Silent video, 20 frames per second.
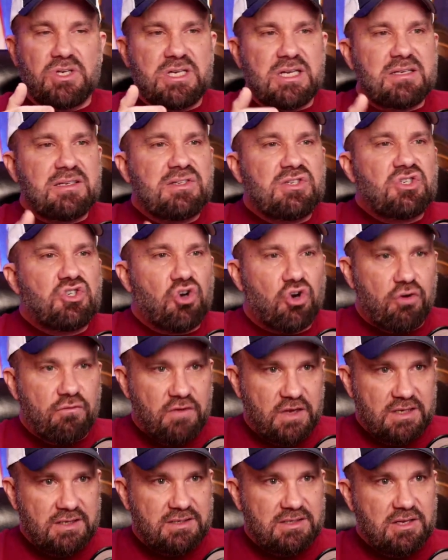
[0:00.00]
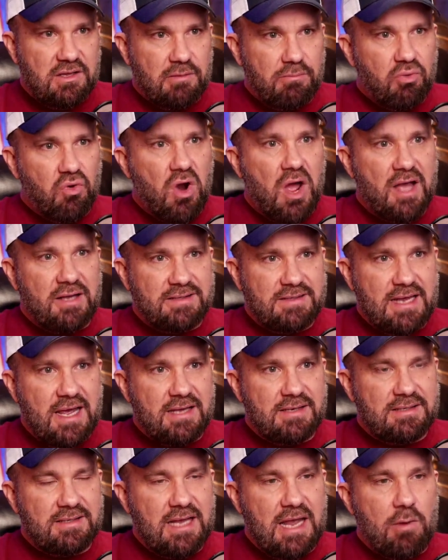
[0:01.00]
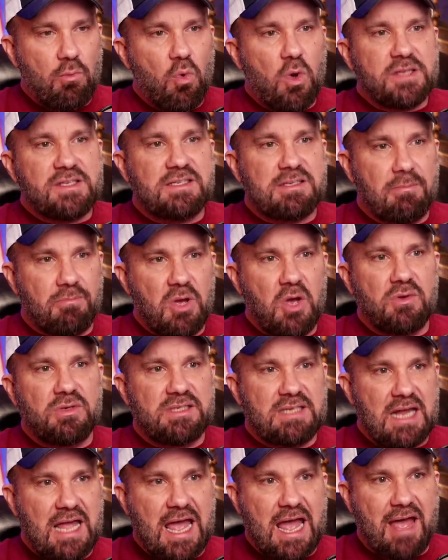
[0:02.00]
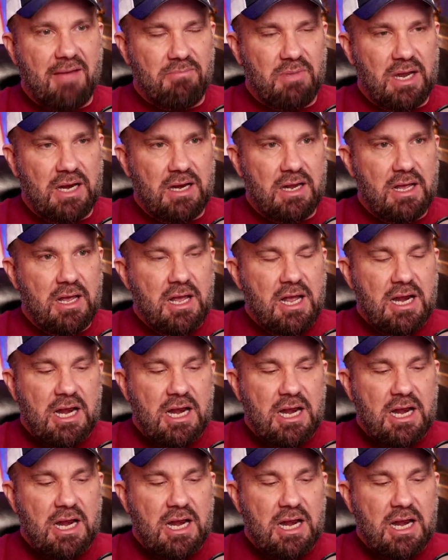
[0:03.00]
disservice to the process and what's supposed to happen.